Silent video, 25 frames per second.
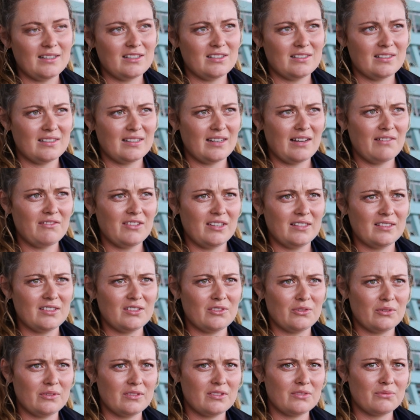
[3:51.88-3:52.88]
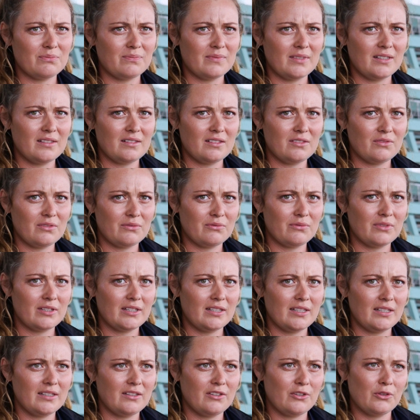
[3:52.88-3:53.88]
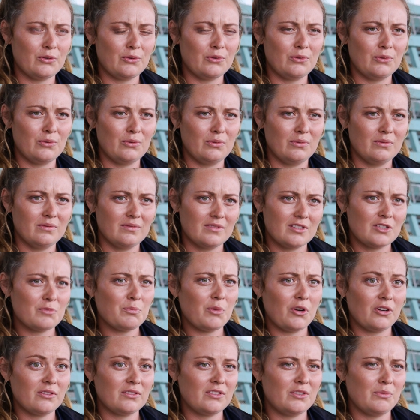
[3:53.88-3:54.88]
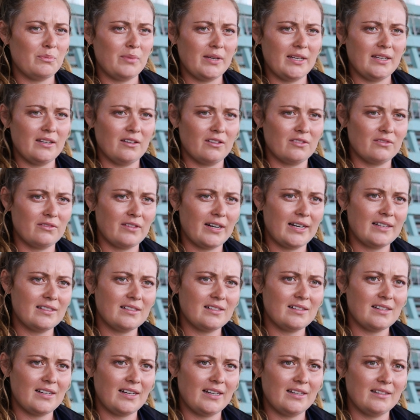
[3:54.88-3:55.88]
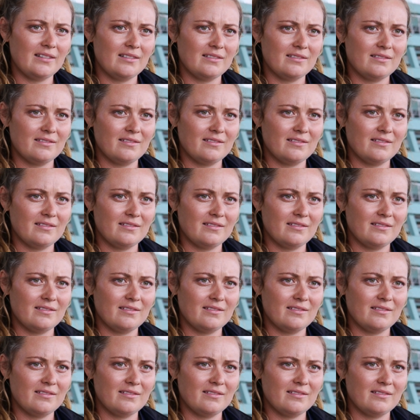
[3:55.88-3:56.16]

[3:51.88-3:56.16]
just love it. So it's a really cool spot to be on race day.